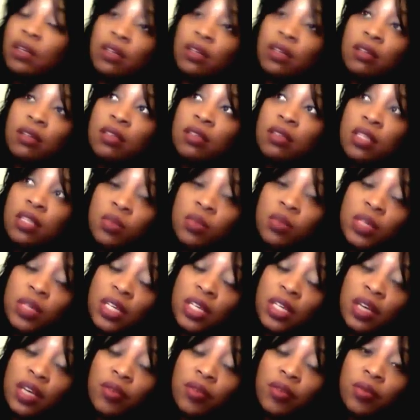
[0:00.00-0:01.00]
since we
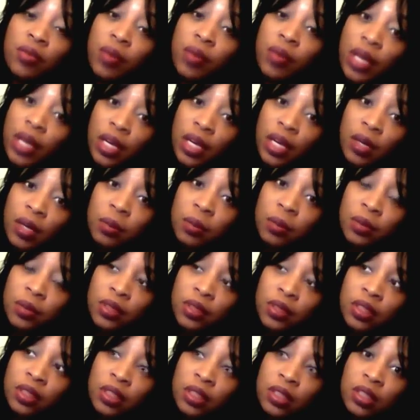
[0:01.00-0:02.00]
didn't have a ramp
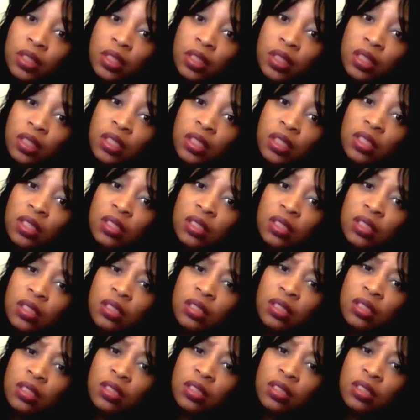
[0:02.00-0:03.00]

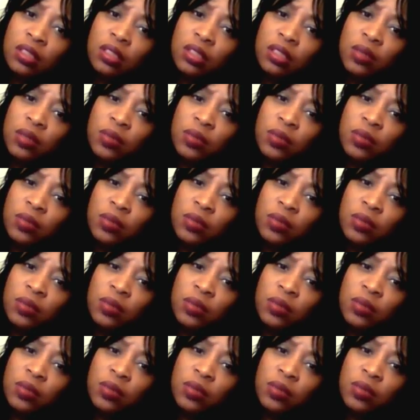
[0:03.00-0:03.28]
to